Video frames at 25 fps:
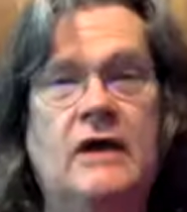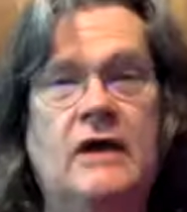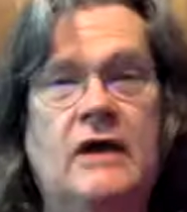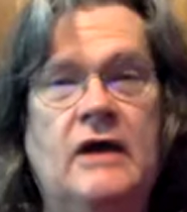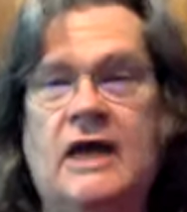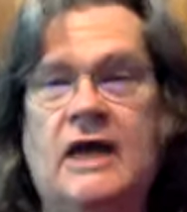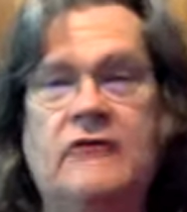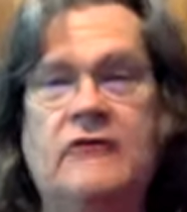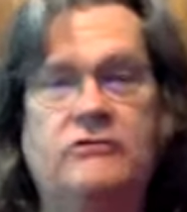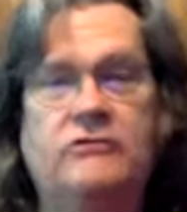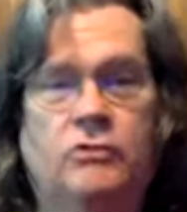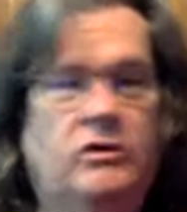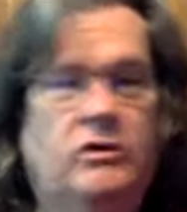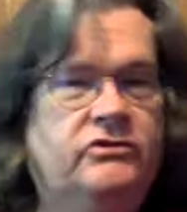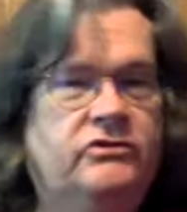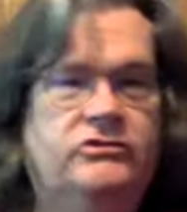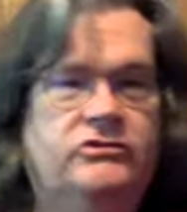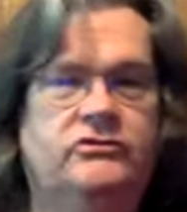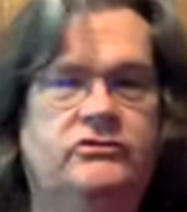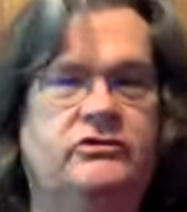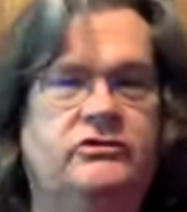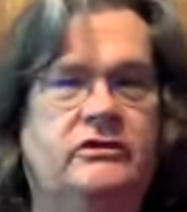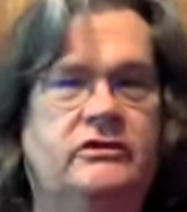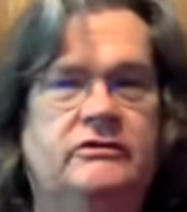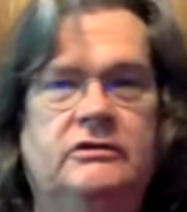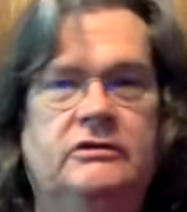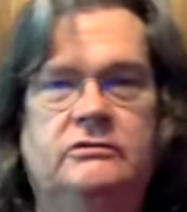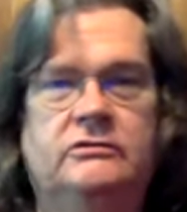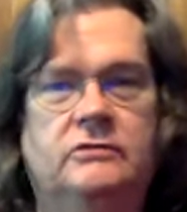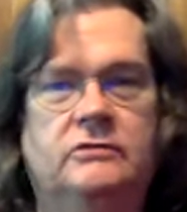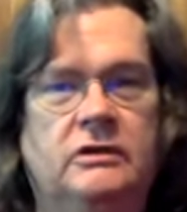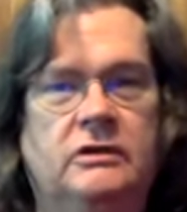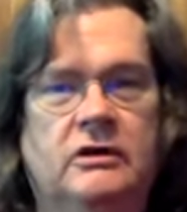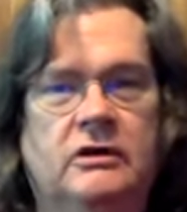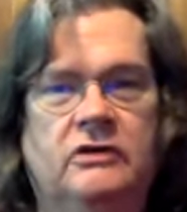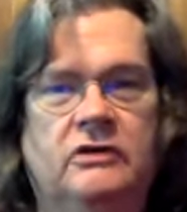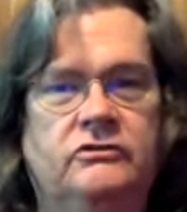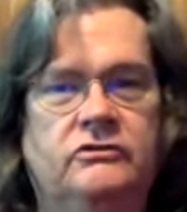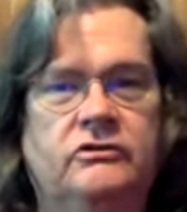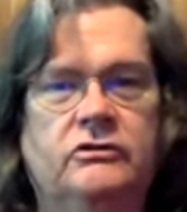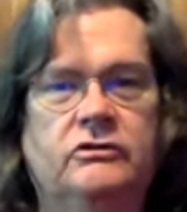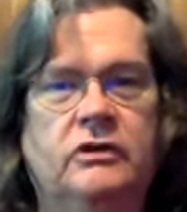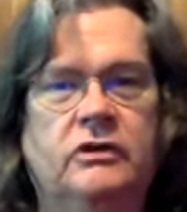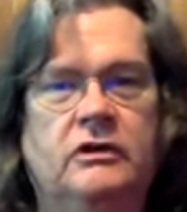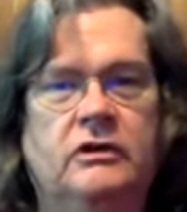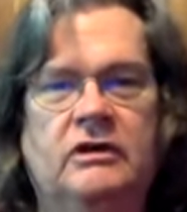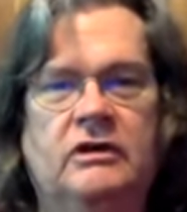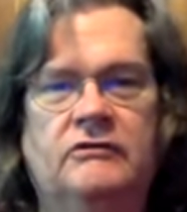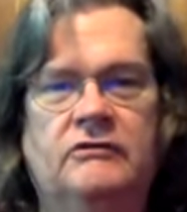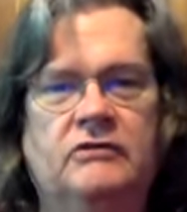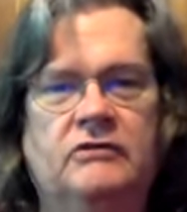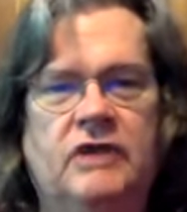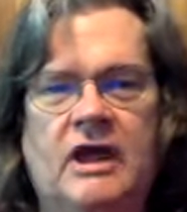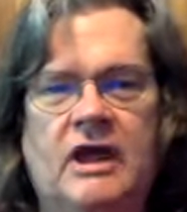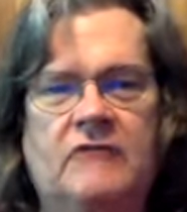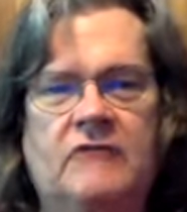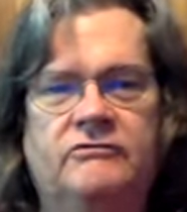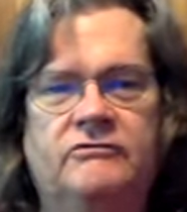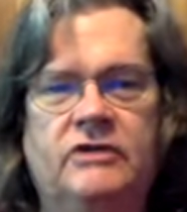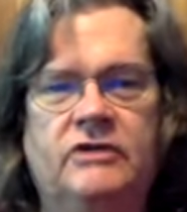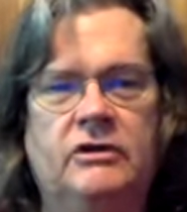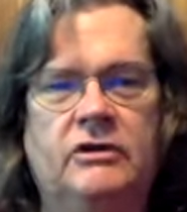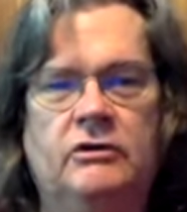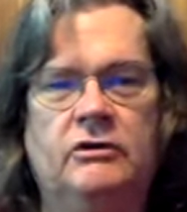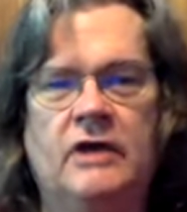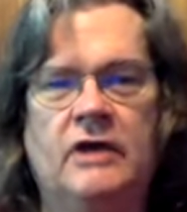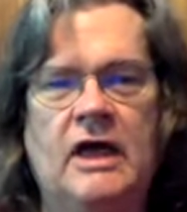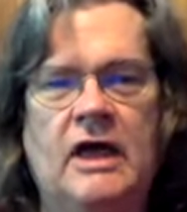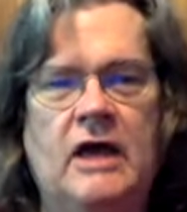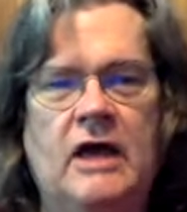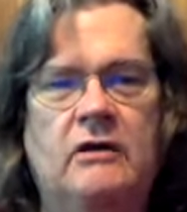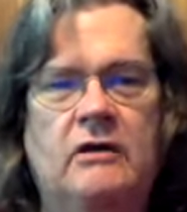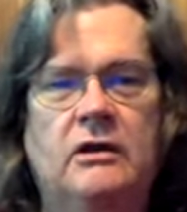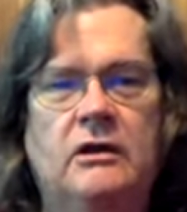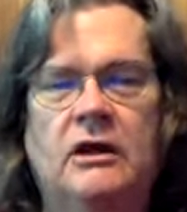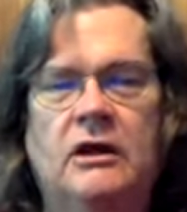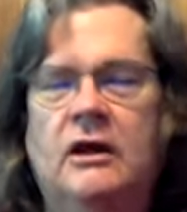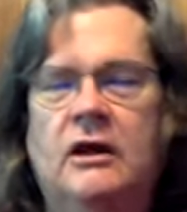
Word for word: questions of it because you could if you can't figure it out mm-hmm.